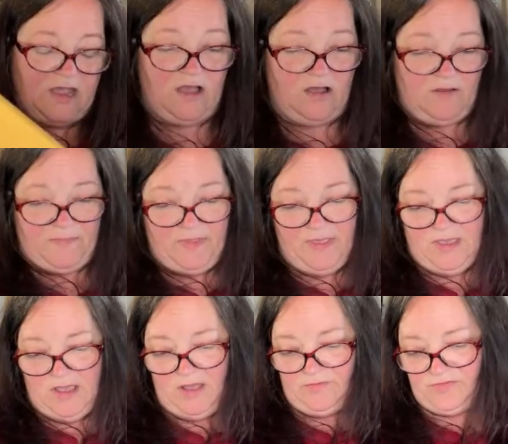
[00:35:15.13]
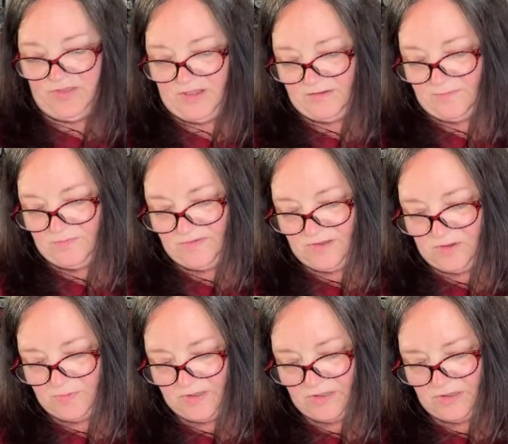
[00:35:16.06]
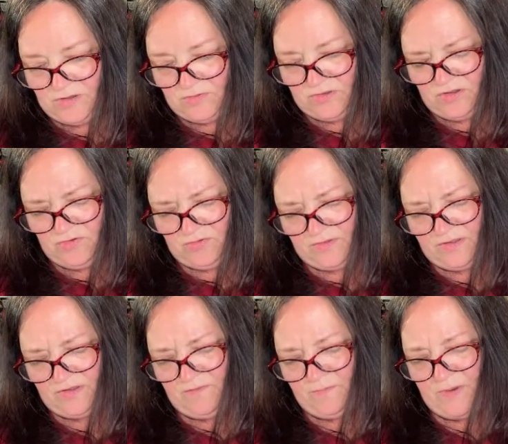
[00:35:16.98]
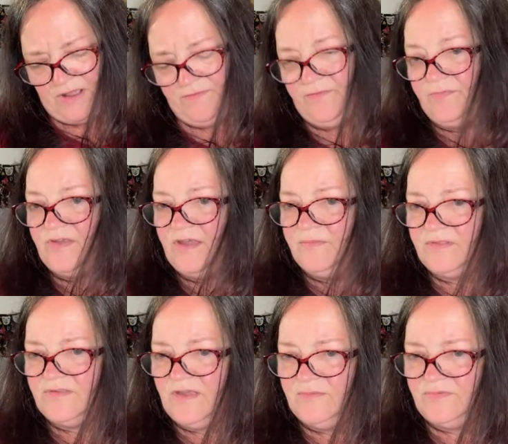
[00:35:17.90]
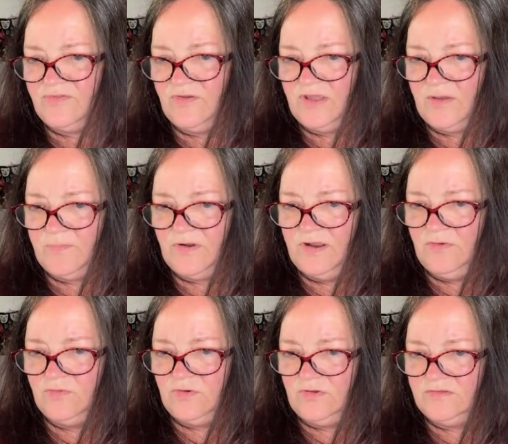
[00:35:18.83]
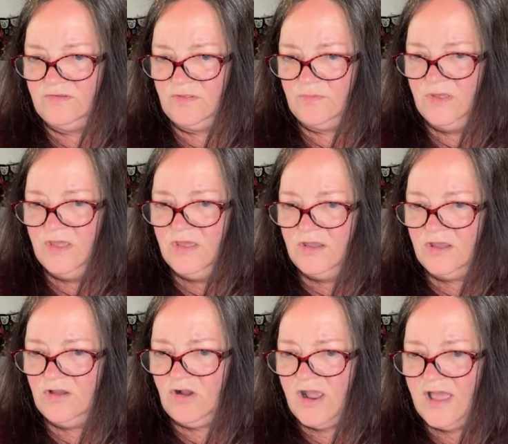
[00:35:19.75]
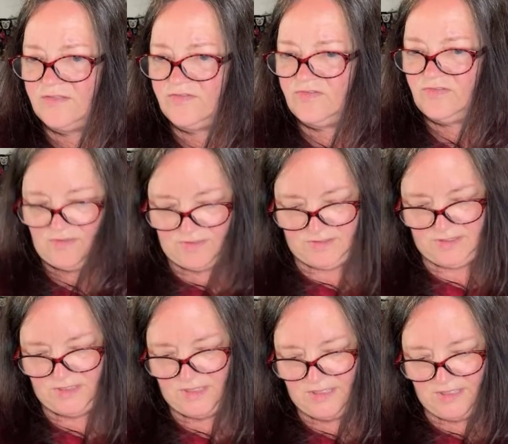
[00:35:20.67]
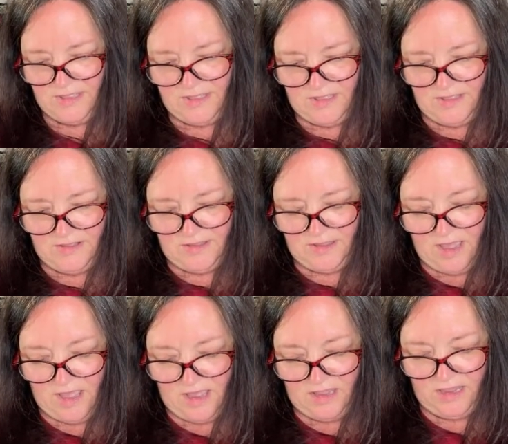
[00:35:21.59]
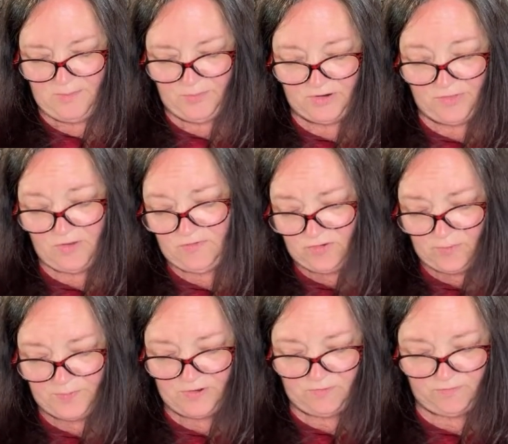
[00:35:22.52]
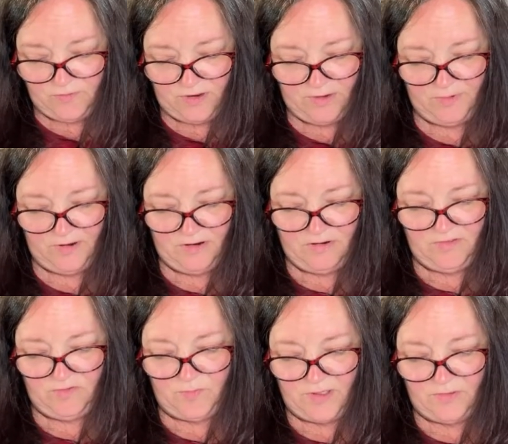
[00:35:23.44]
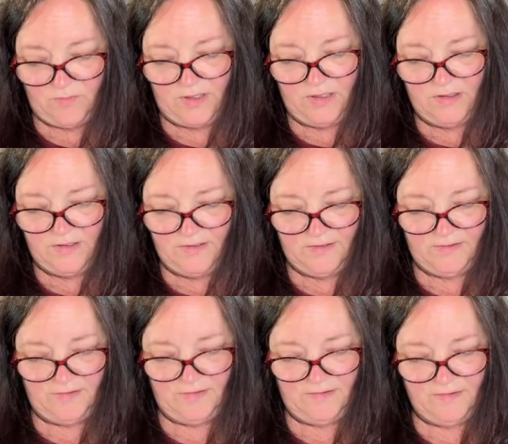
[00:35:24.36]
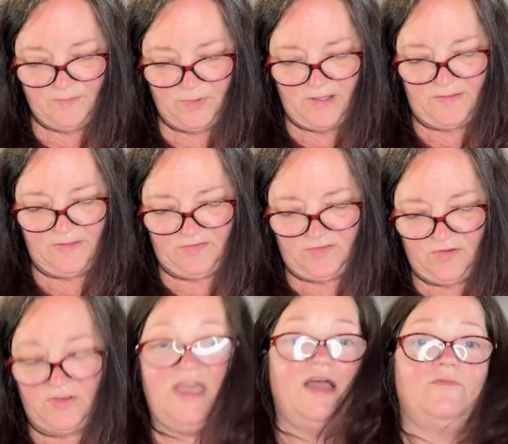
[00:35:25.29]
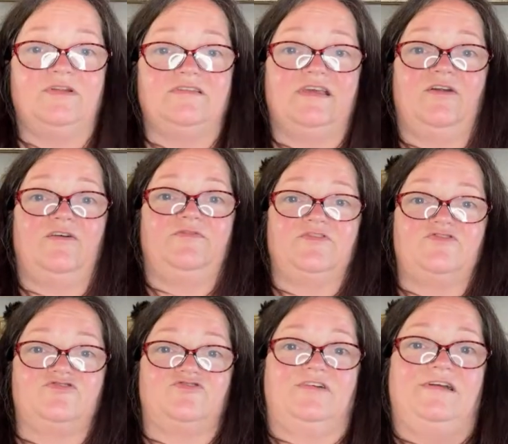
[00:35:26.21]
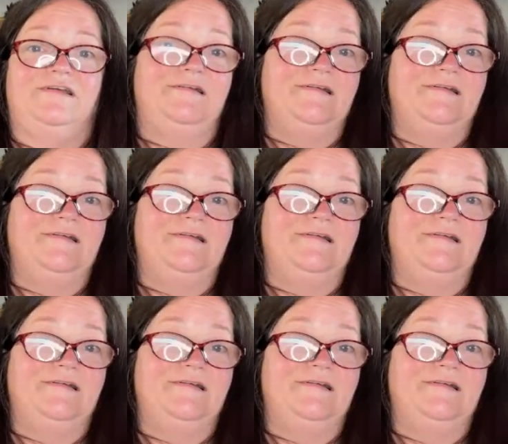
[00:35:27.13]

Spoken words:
I'll send them to you. But you buy from time to time, so I could probably hold on to them. Congrats. Amber, those are beautiful amber earrings, by the way. But that's okay. I wanted to get off this tray.